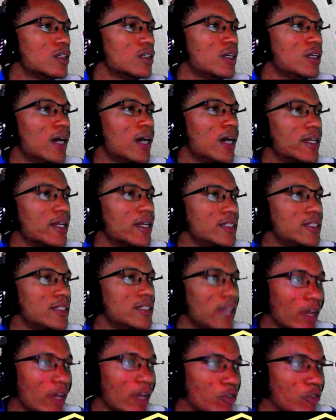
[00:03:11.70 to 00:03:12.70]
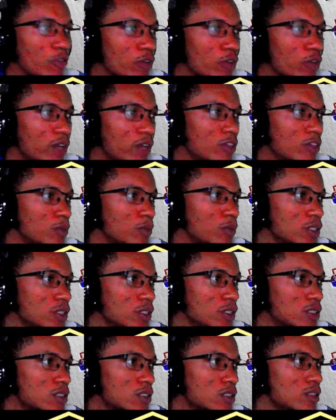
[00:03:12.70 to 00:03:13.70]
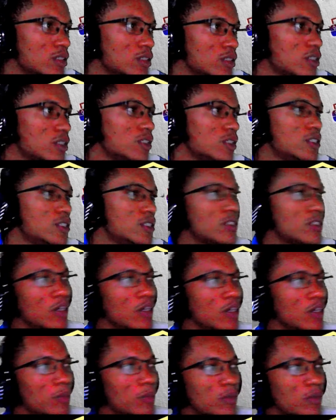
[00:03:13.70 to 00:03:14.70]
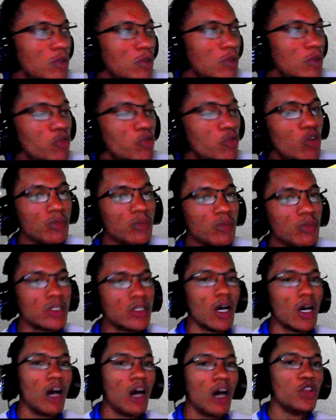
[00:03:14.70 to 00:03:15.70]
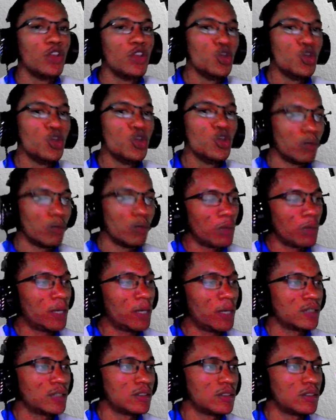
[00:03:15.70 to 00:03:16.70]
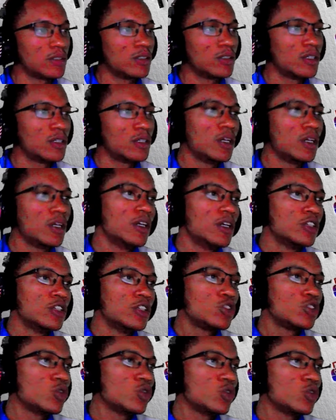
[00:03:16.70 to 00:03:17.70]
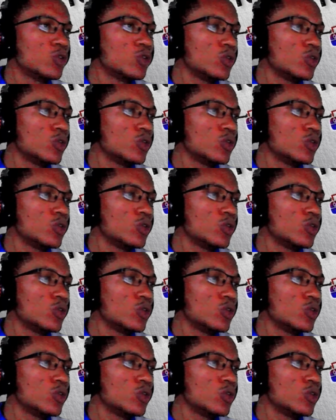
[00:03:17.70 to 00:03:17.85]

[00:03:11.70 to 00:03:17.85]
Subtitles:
and they say every 5 numbers, the sum forms a new number pattern. So